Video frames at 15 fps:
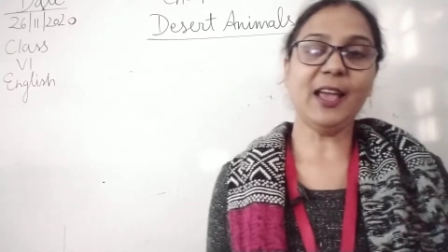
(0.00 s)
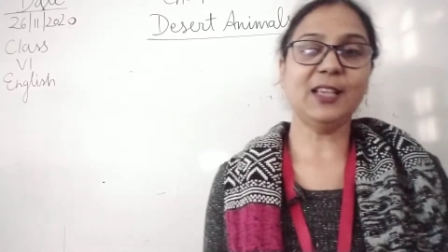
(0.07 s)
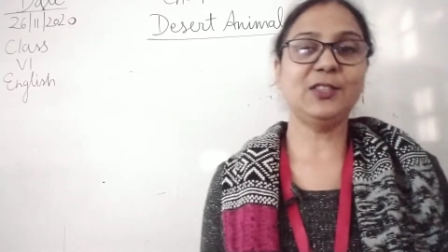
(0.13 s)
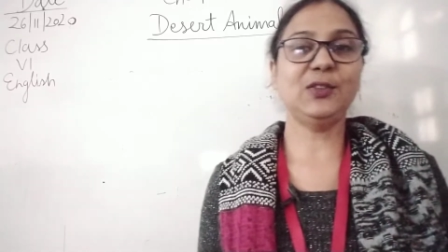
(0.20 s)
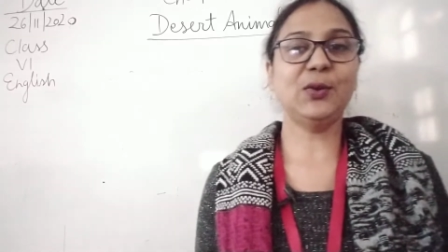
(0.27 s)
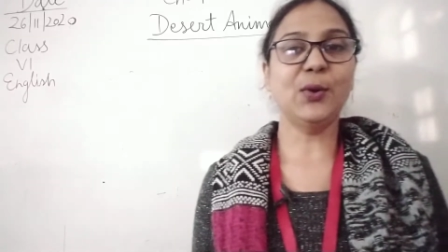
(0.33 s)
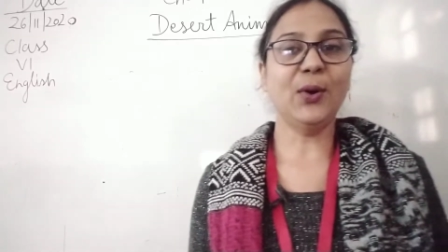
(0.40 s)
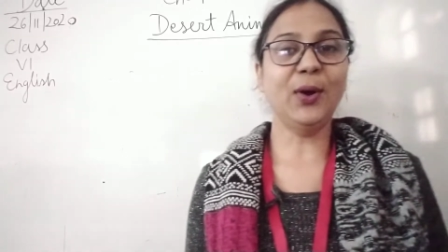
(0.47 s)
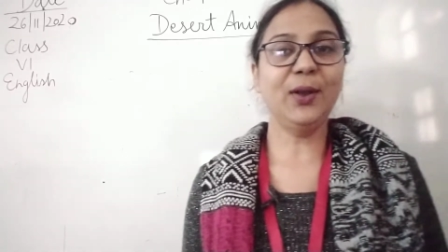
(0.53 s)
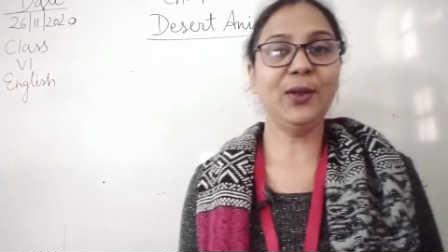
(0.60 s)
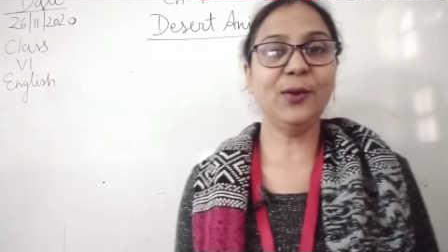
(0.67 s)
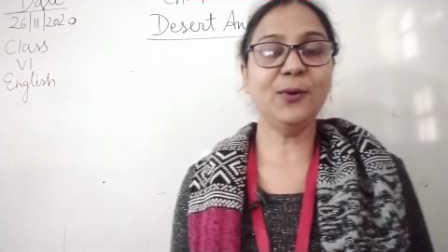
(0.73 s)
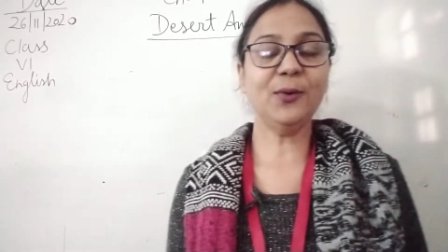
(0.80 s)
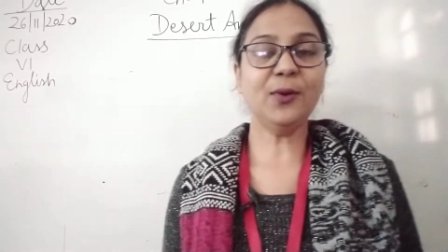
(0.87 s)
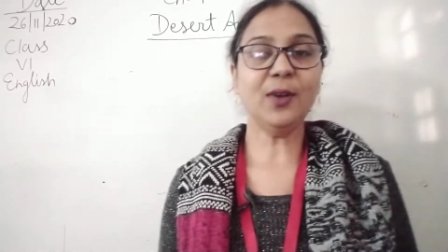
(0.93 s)
as you all
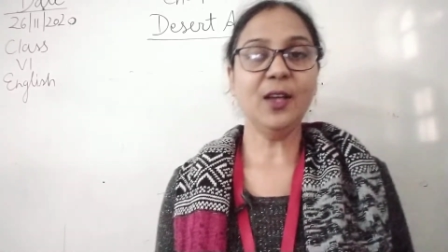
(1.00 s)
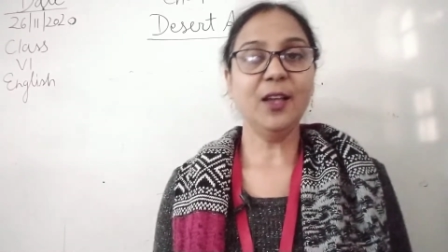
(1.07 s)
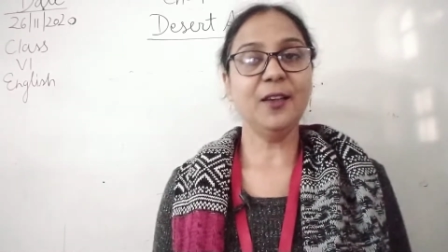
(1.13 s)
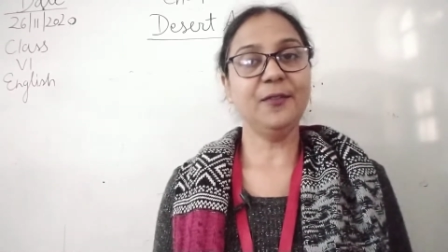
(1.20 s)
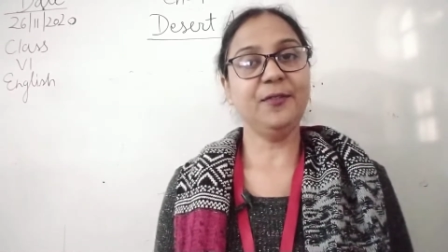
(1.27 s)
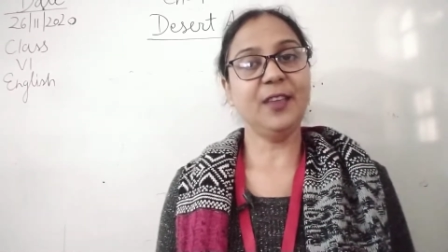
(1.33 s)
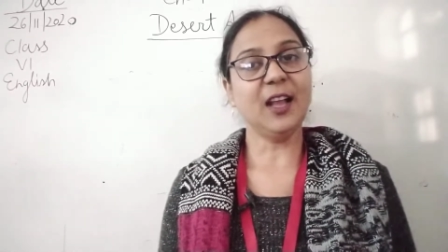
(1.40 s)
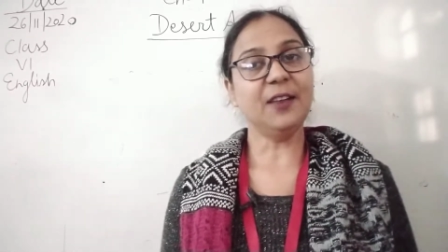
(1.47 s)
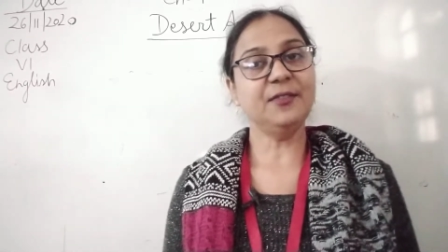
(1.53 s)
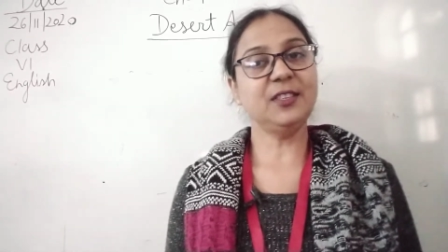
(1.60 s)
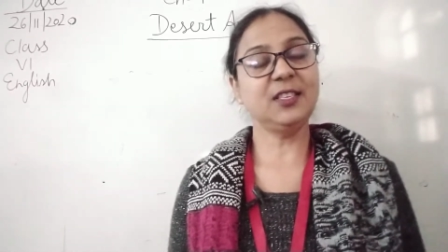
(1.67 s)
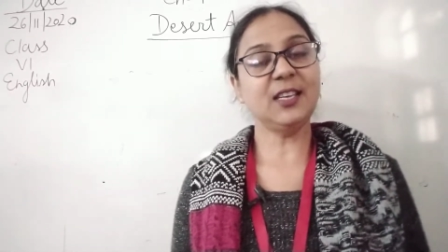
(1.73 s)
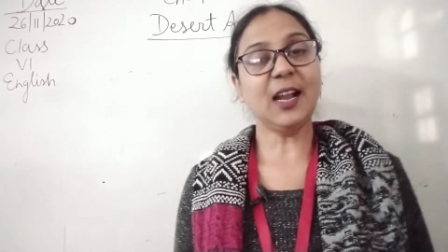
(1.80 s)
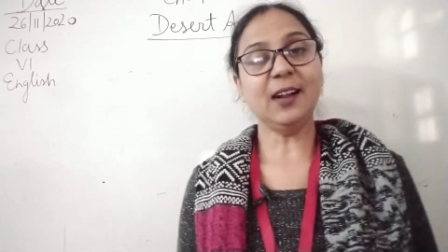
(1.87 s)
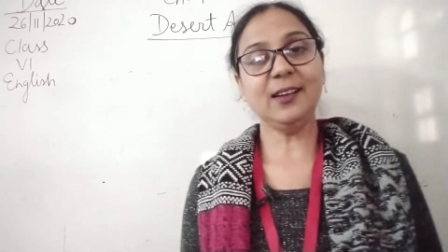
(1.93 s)
know, we have
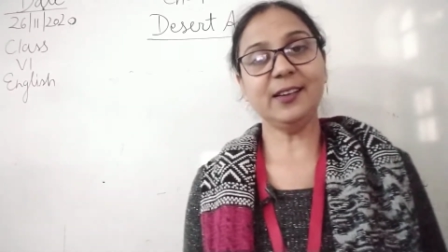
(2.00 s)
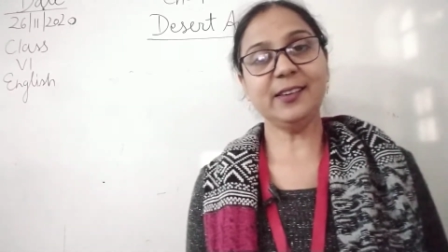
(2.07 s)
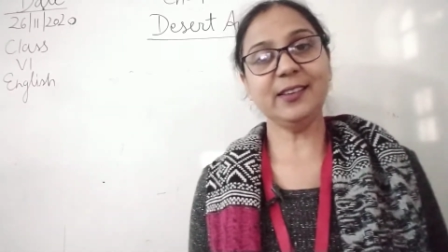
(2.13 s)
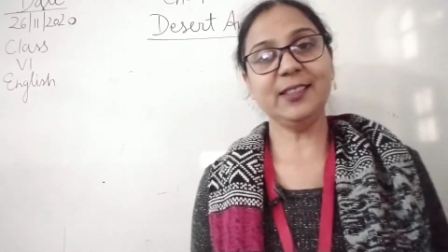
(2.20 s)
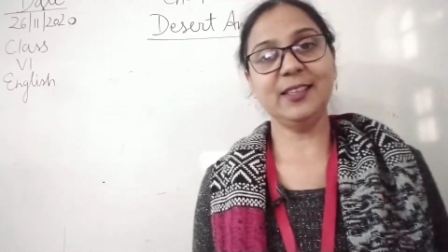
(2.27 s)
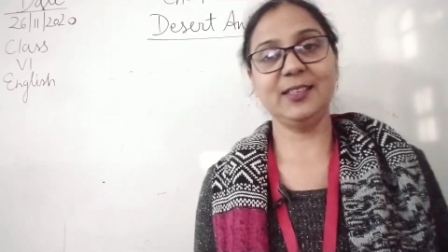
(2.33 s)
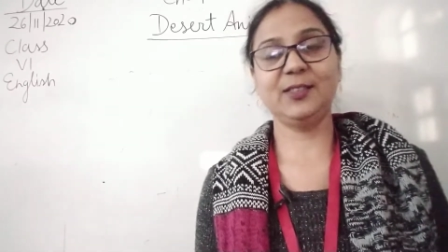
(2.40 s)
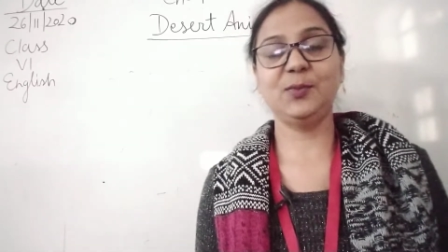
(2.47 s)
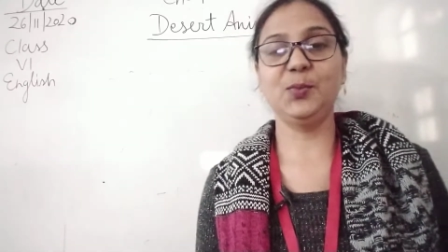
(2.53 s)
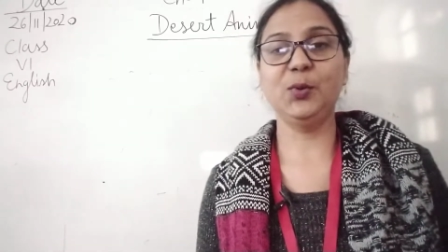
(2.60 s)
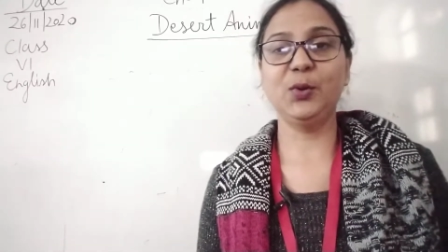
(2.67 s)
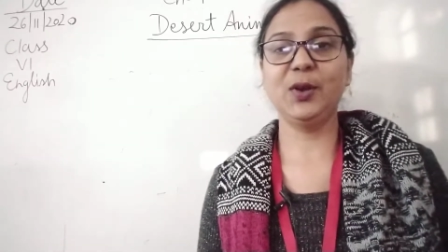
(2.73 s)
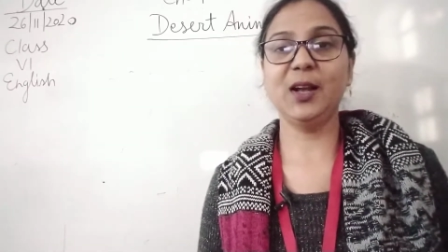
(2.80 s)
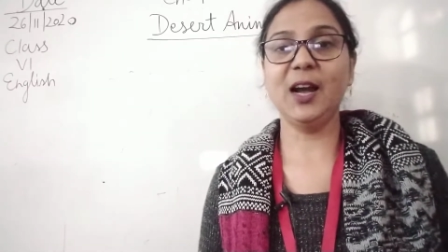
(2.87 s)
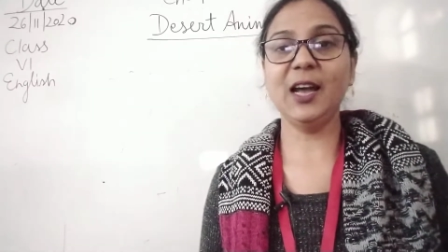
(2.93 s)
started this
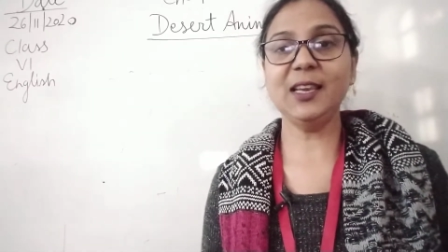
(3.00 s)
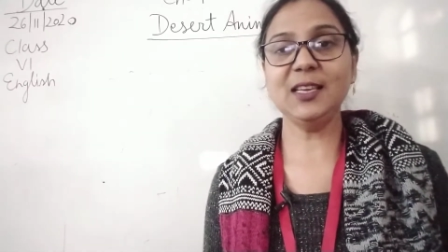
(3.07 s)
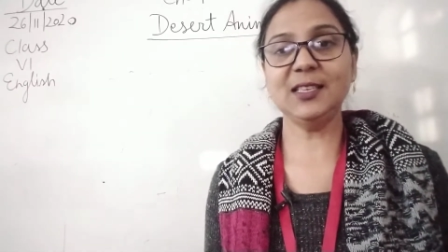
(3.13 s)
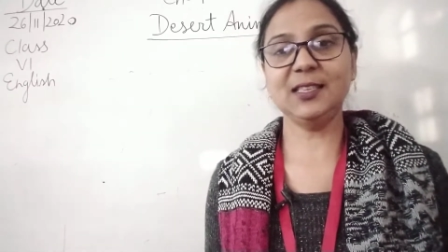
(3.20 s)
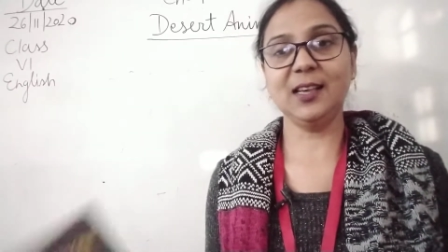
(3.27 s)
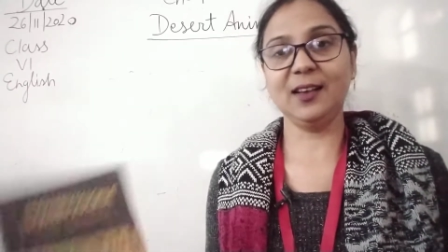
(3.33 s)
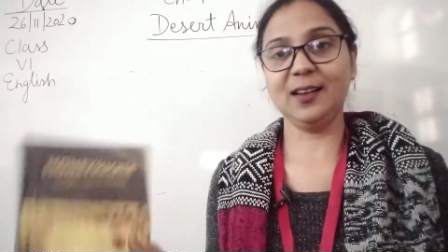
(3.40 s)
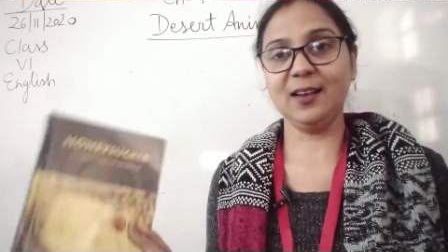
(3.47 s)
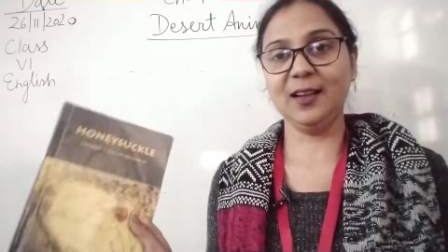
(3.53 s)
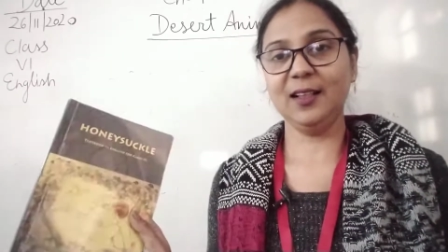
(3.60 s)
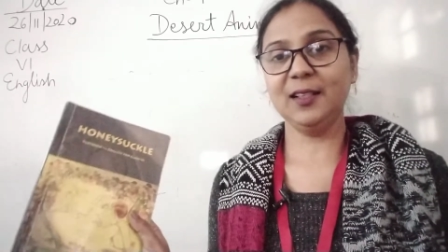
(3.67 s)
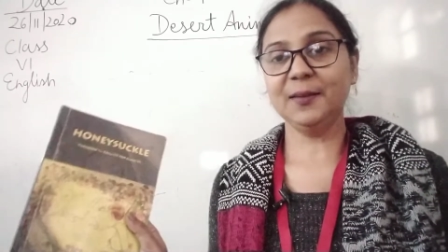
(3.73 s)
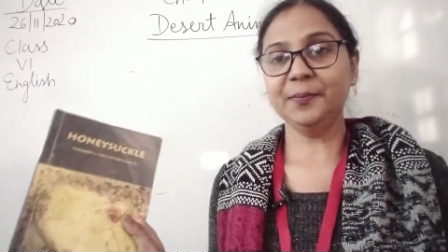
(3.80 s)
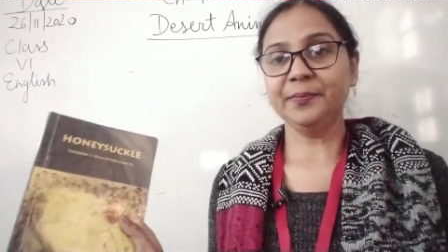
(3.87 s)
book Honeysuckle,